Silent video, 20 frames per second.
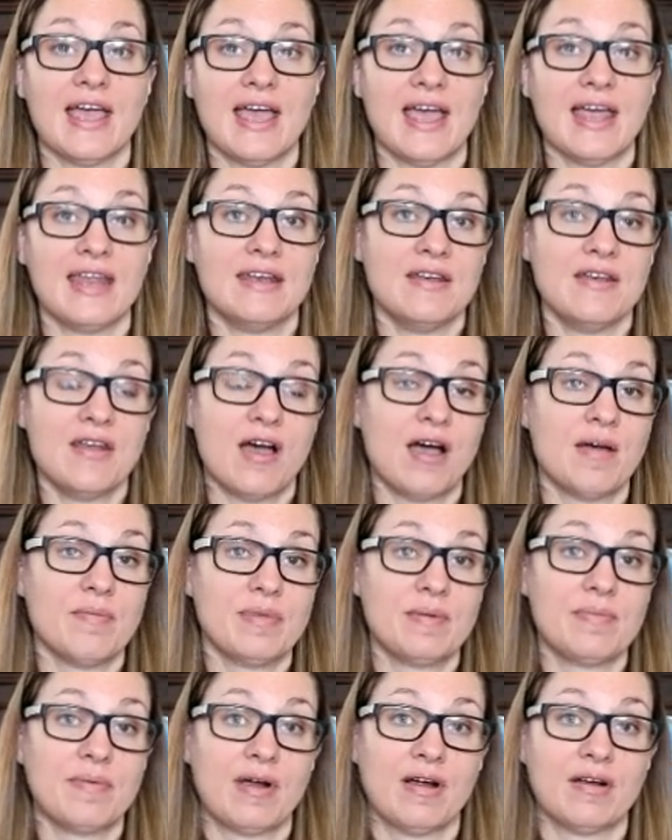and not
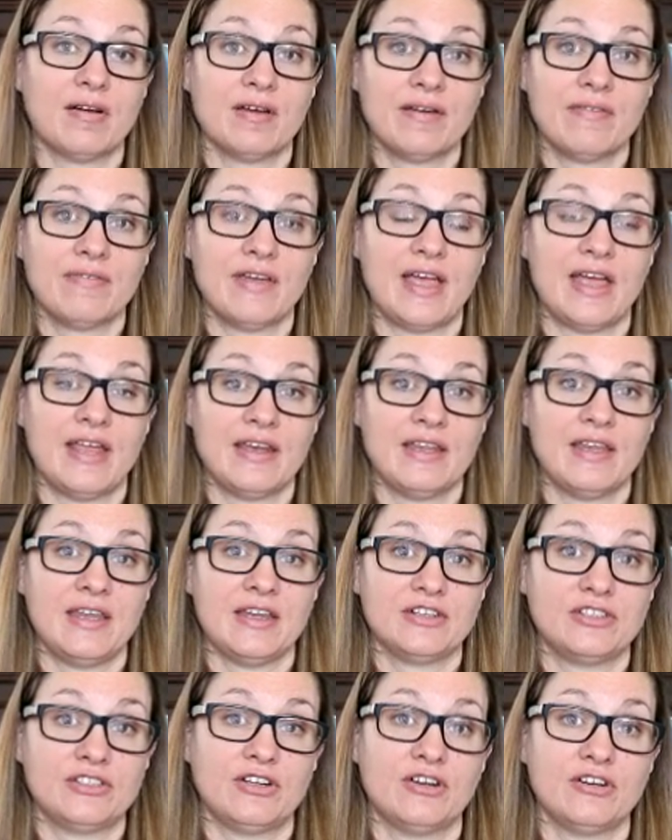be part of
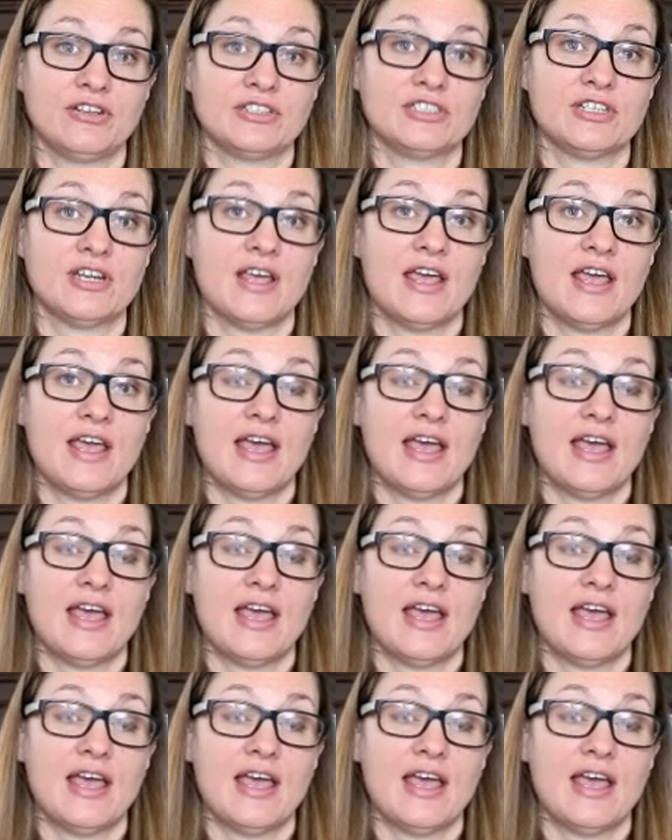any church.